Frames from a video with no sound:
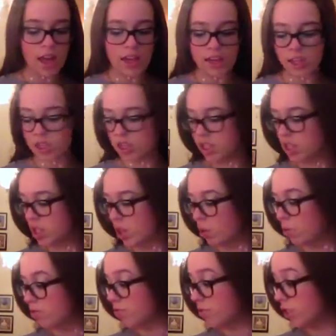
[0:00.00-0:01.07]
They're just
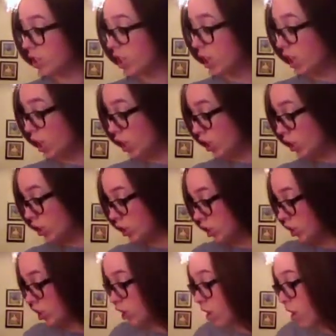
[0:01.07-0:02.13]
so fun and easy. I
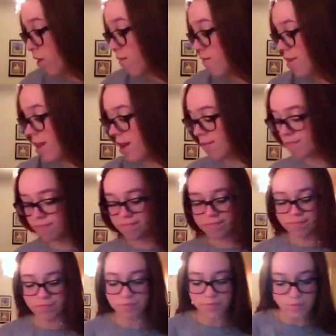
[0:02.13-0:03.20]
love them.
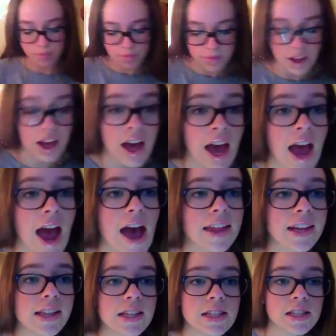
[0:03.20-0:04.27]
And
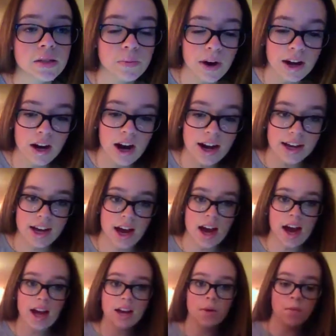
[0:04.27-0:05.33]
then the sweater I
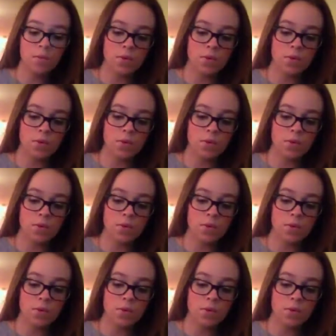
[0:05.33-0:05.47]
got